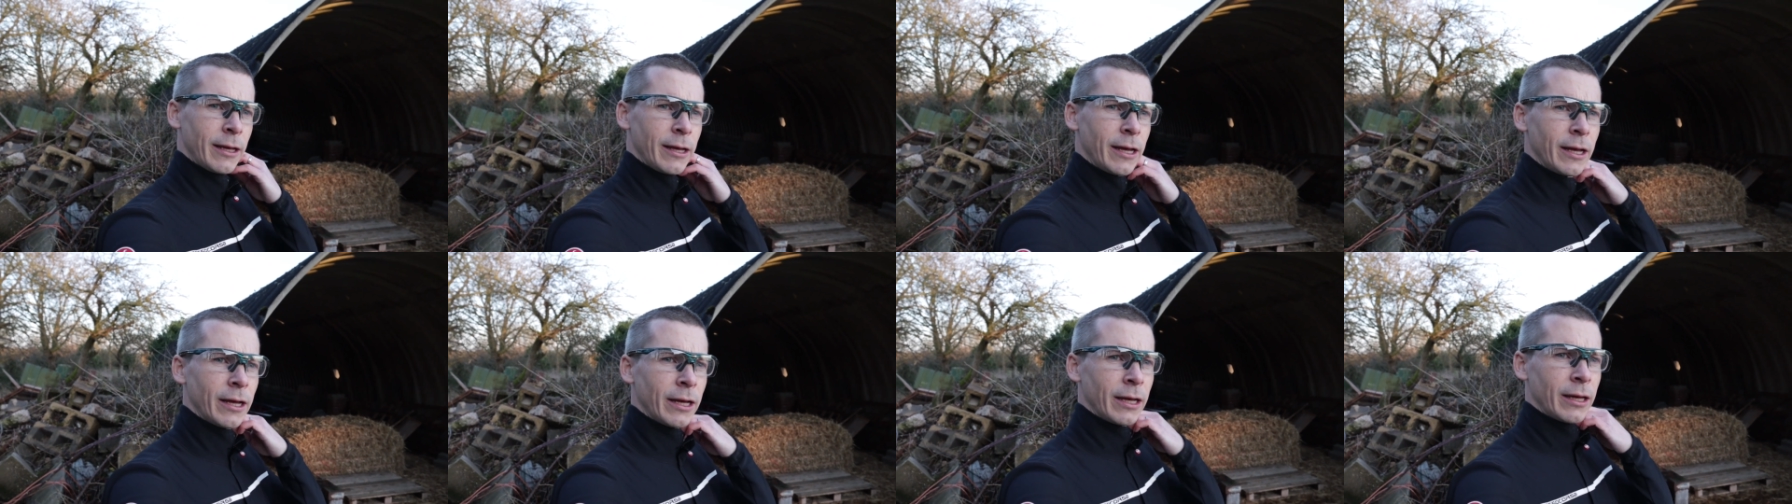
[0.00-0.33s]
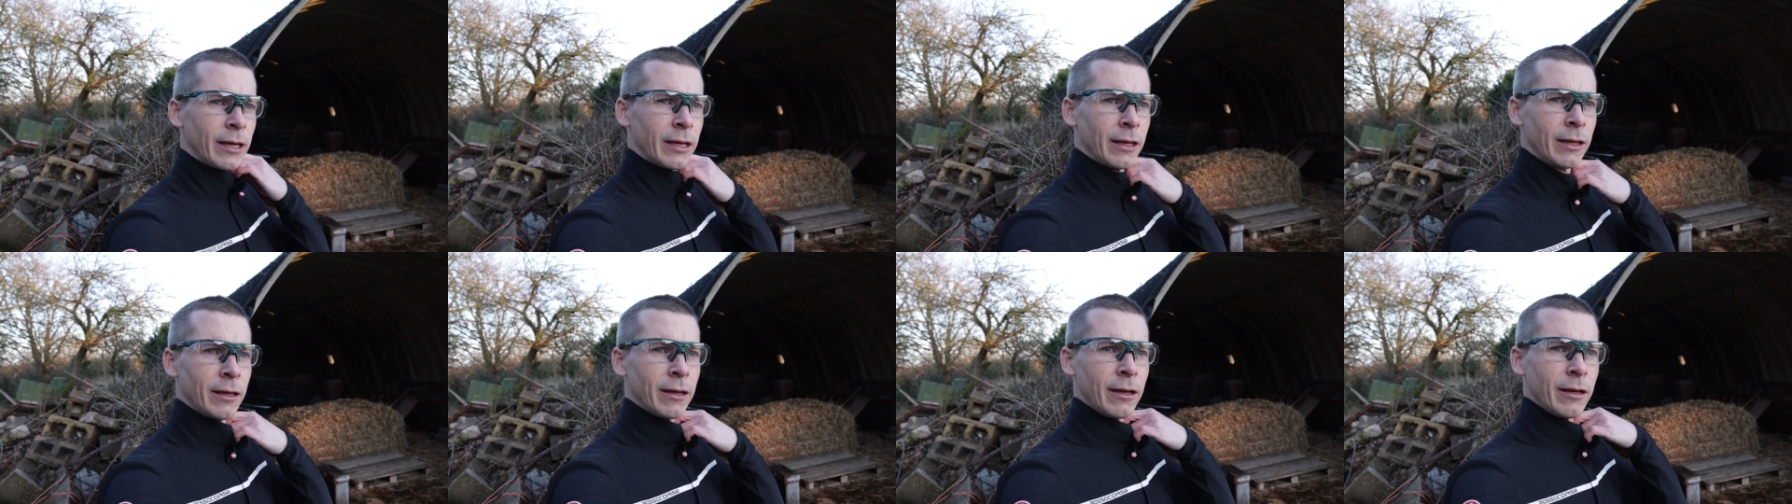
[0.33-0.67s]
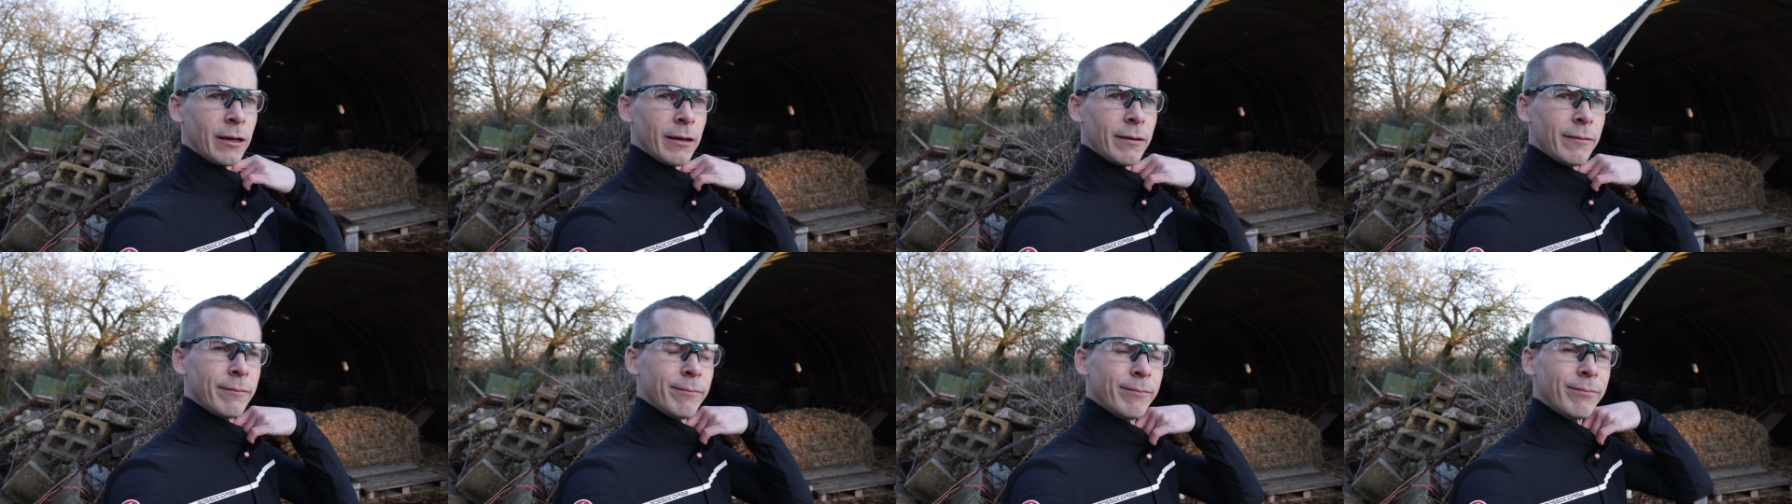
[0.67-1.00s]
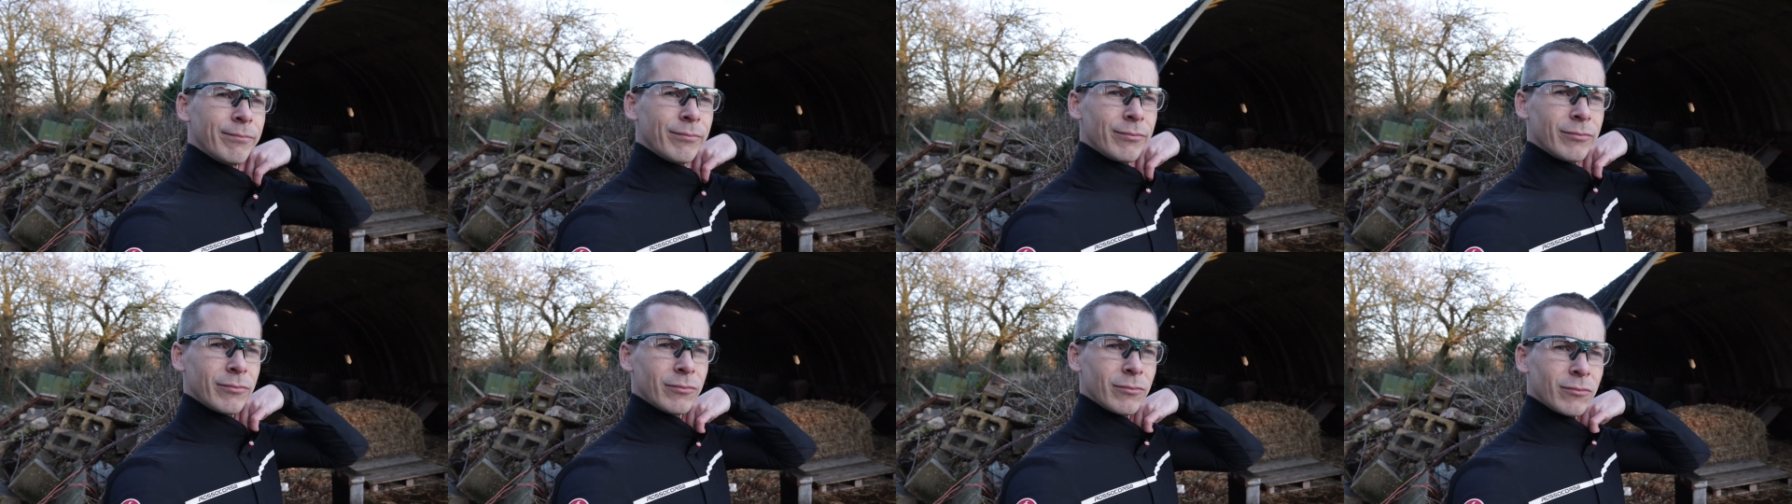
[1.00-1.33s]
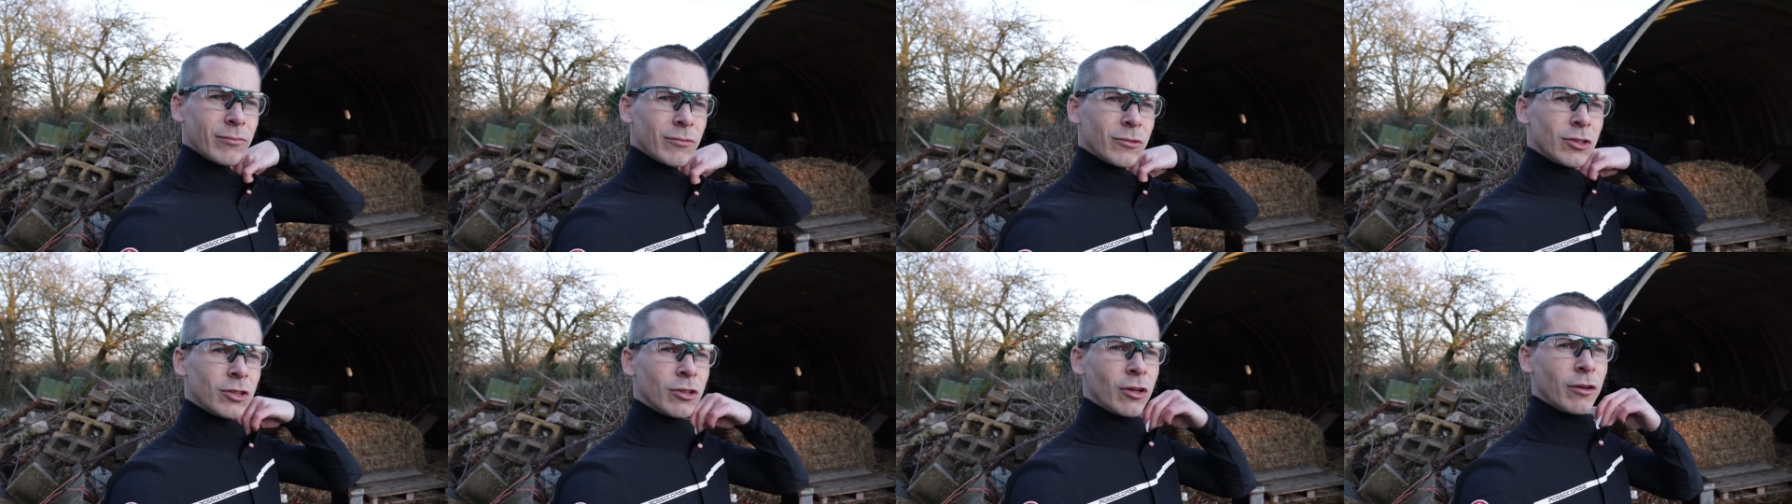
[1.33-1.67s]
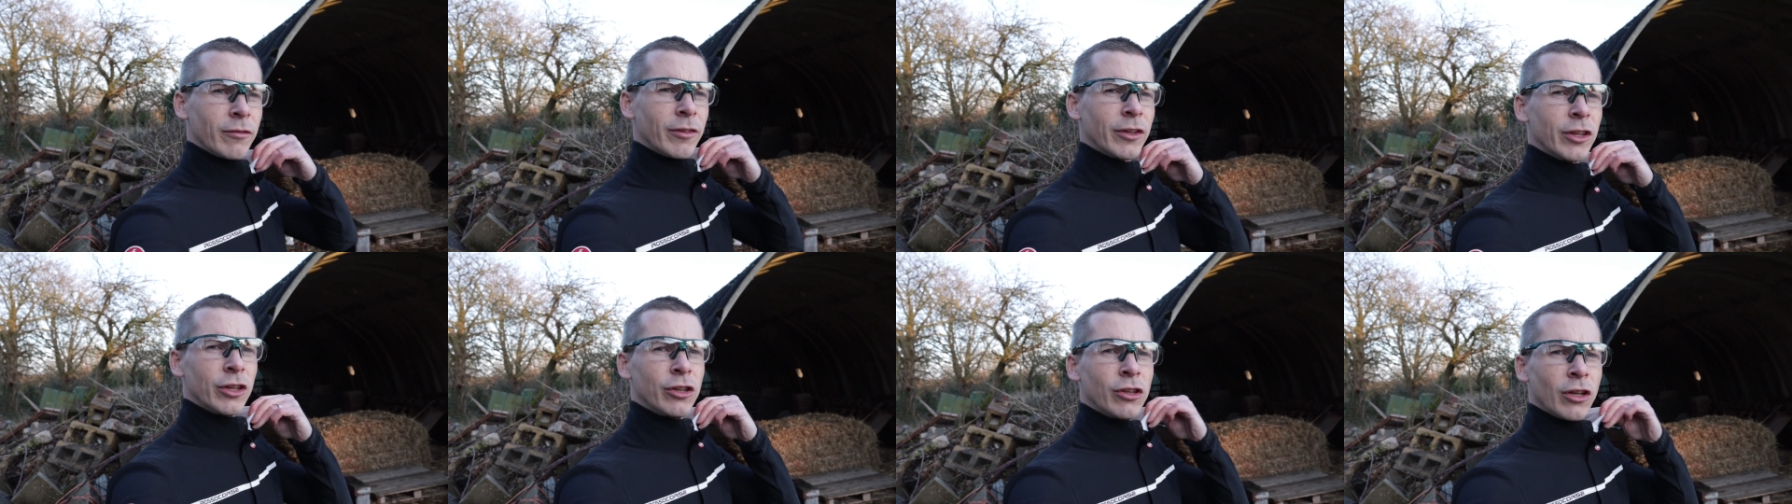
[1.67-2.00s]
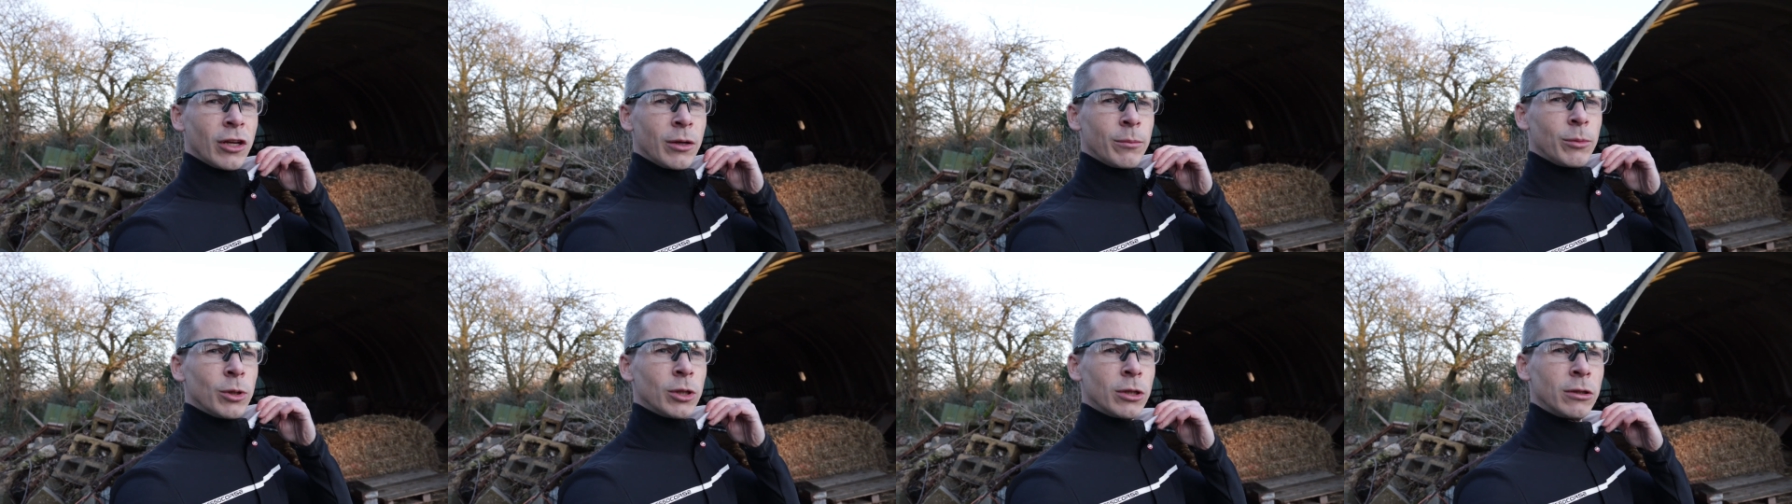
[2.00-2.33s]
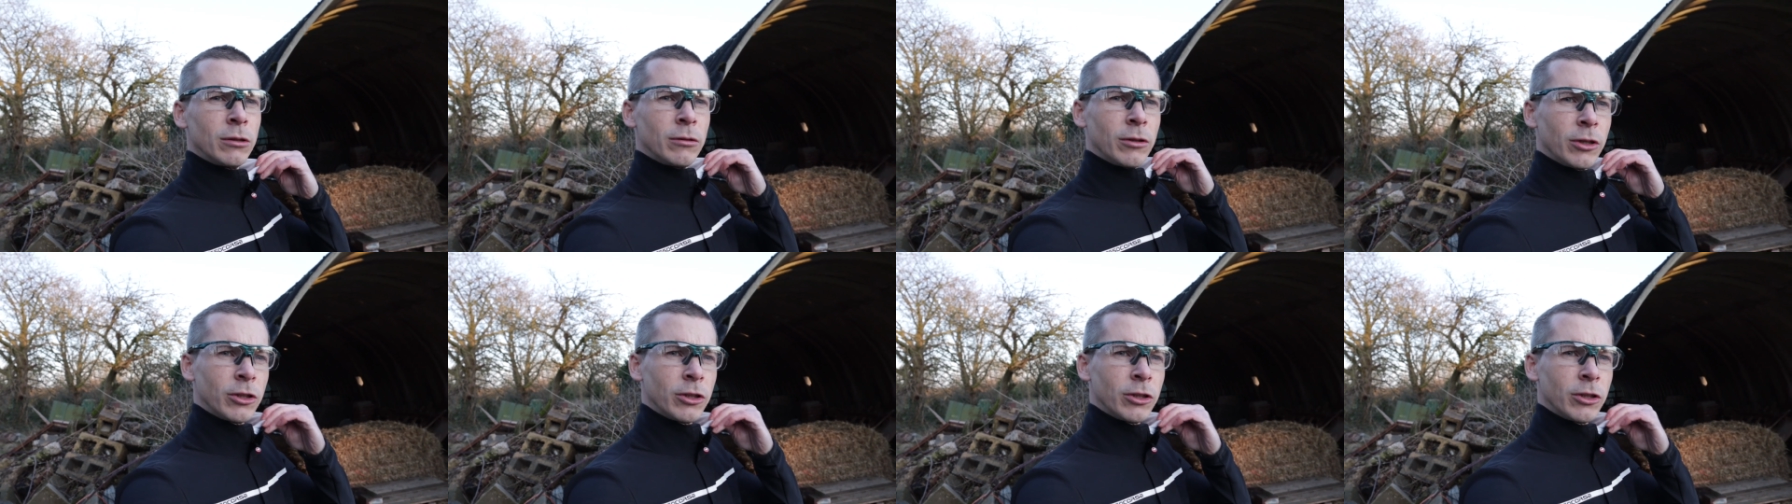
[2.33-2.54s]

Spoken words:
sort of a thermal